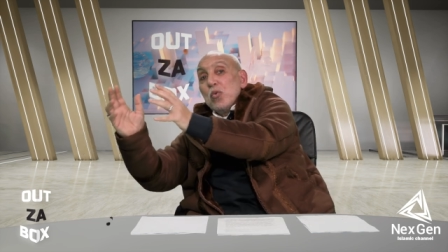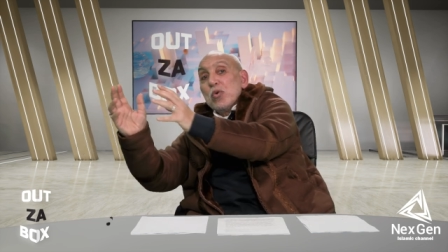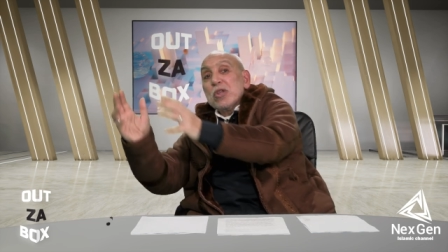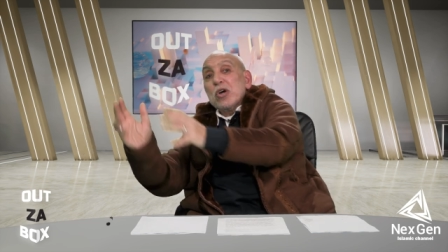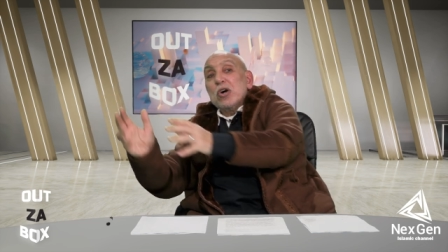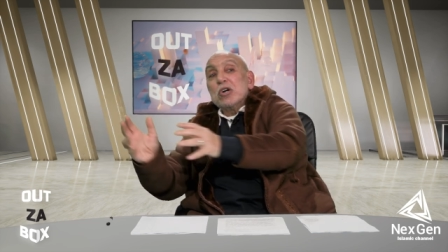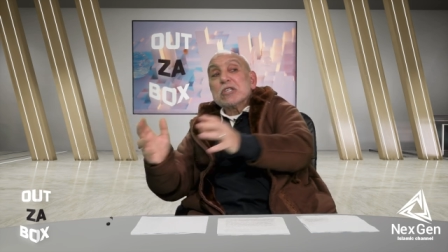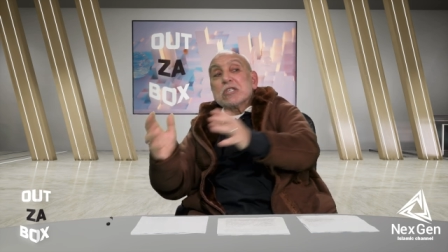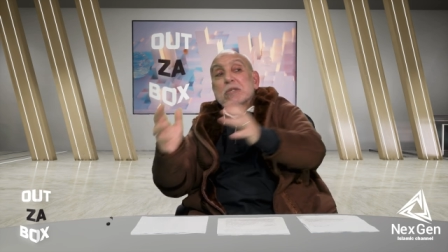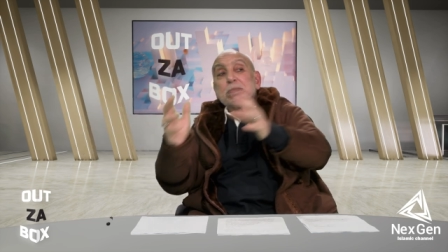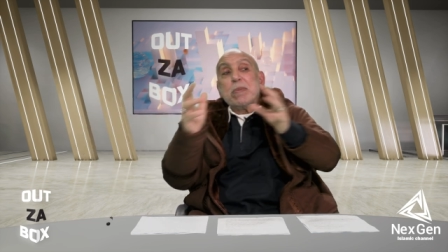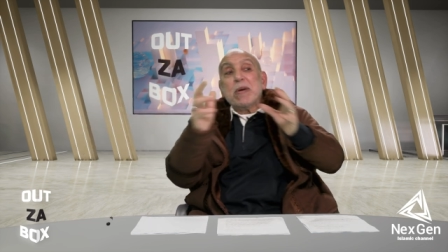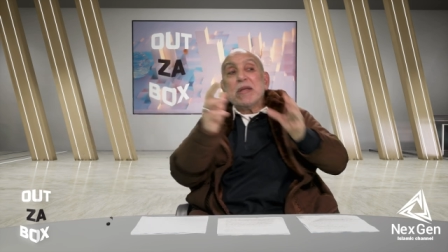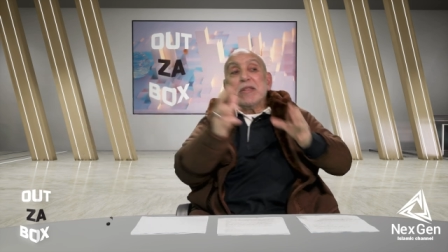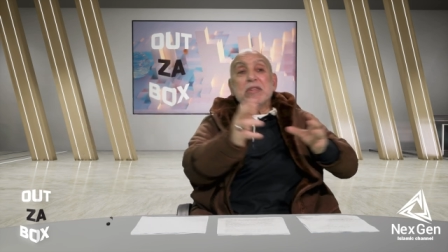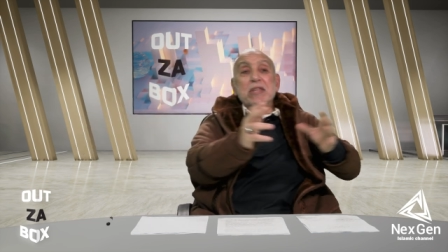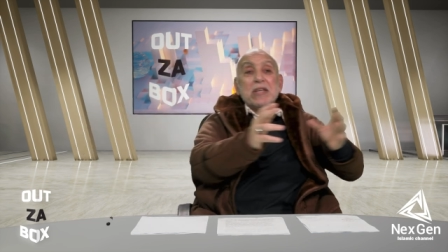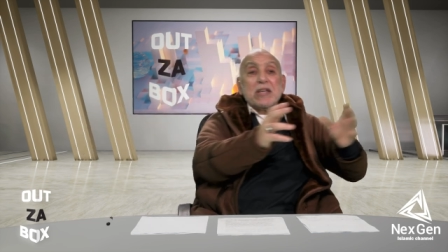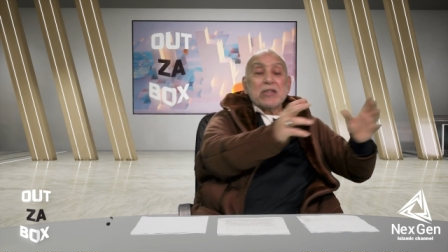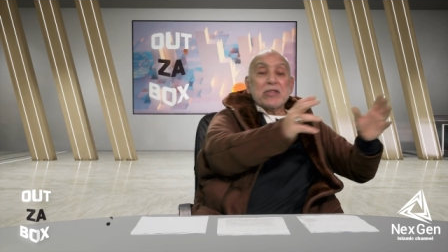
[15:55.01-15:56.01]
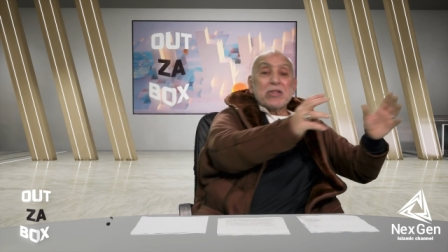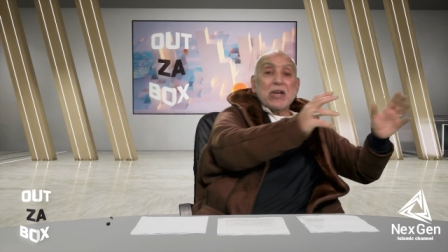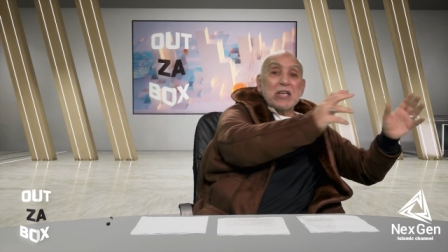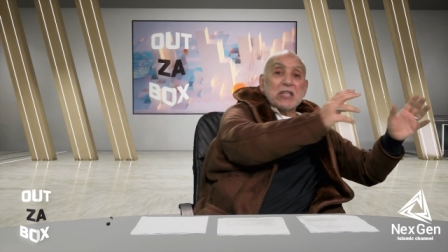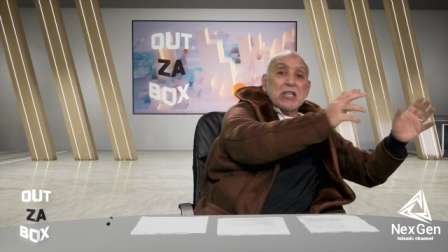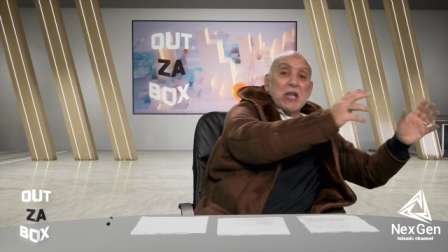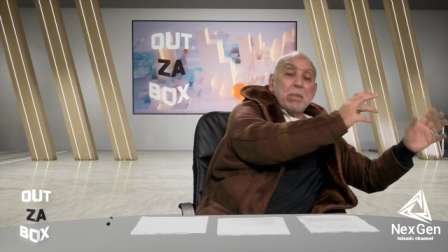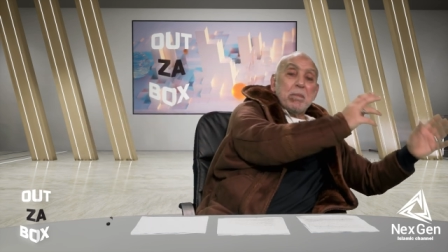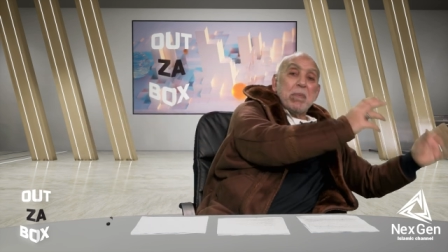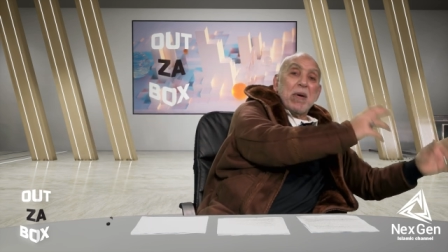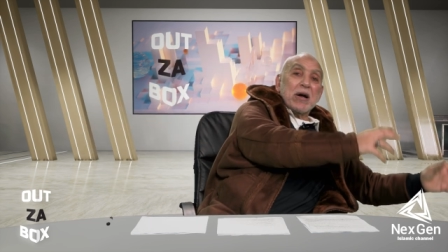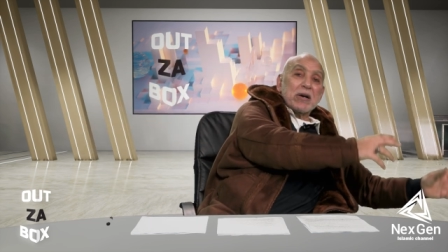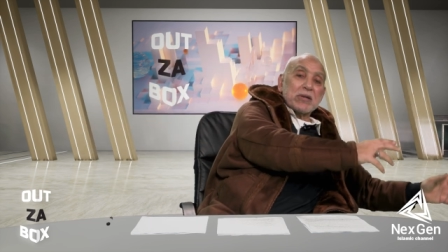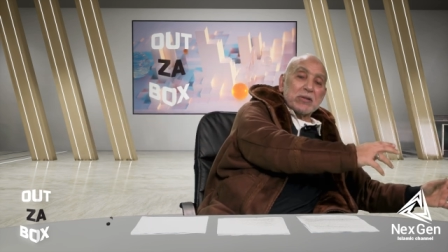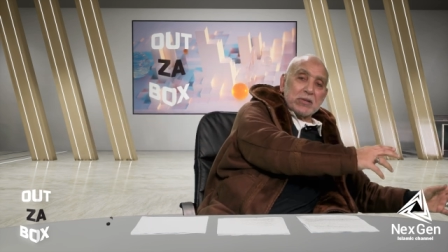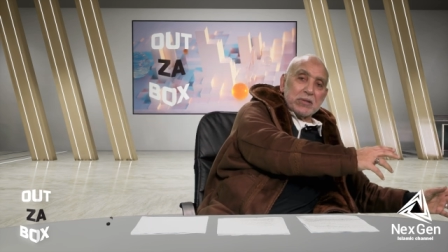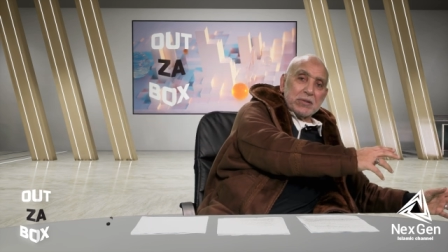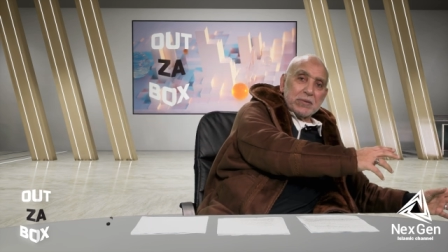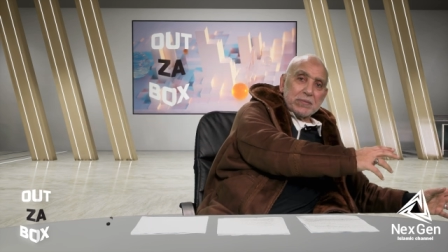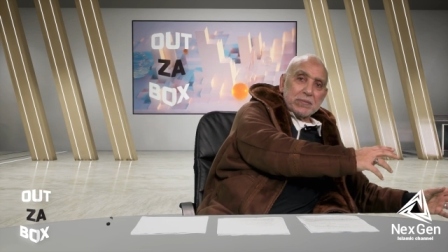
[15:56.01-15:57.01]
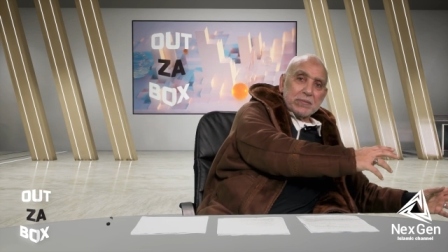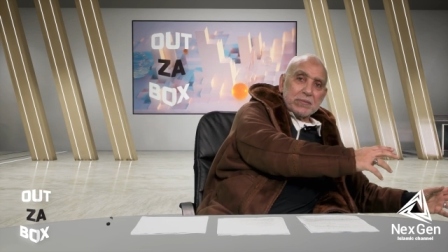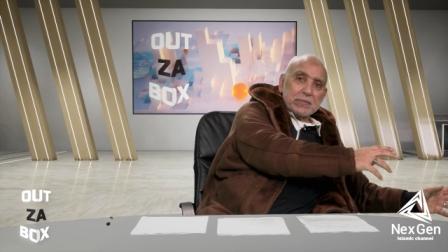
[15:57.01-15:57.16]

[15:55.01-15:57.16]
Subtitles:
without spending in the other part.